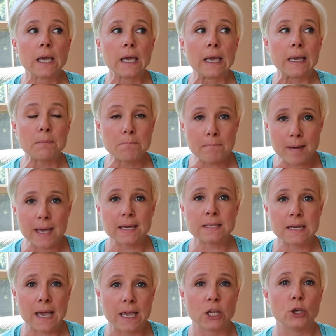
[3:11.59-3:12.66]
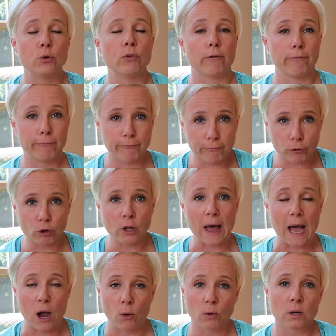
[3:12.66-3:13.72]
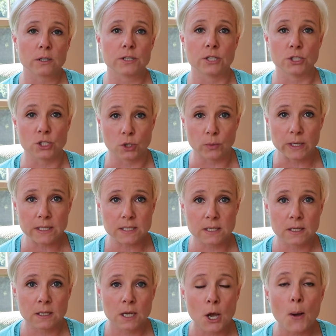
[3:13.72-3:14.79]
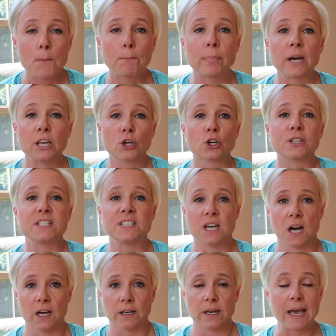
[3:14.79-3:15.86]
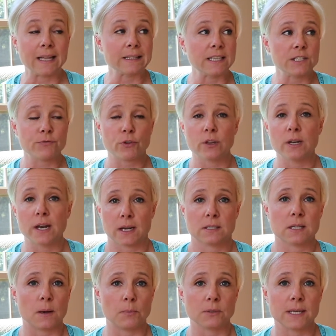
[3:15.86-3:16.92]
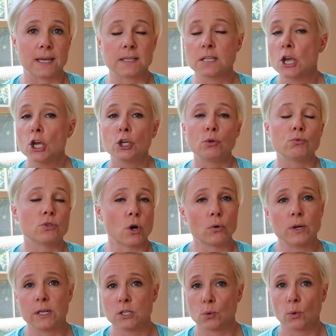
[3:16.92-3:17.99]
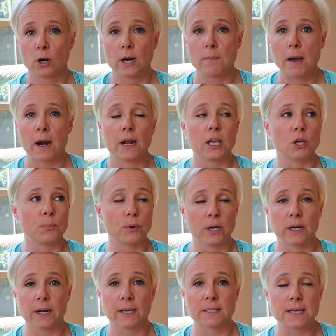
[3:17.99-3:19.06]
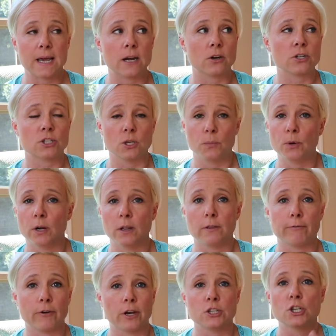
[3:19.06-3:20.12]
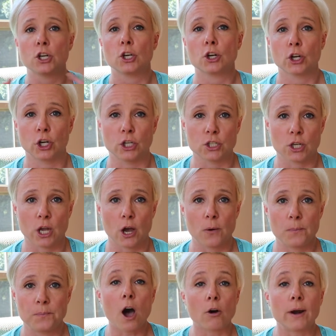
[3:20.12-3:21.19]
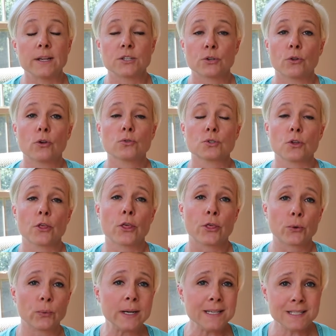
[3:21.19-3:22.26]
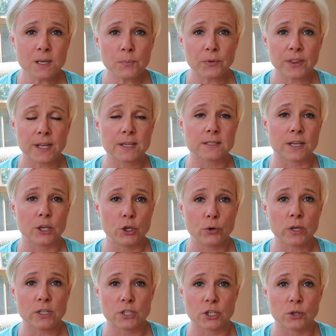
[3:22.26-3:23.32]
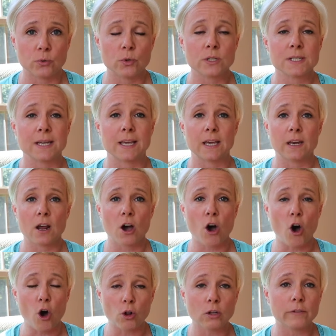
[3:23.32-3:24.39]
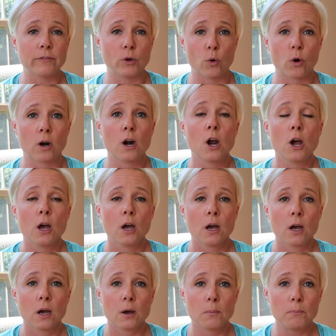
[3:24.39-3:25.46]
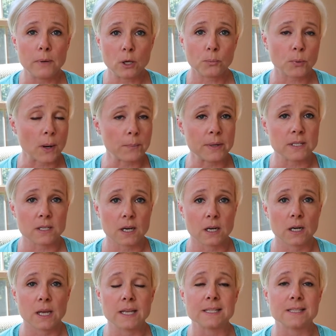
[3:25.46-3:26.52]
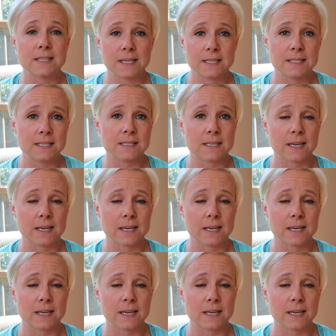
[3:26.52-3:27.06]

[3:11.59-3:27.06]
It may take you the full hour to do it, but you're done, at least for the next couple days. You don't need to worry about it. You put it in containers, you put it in the fridge, you're good to go. All right, so those are 3 simple things that you can do to get all of your meal prepping done in 60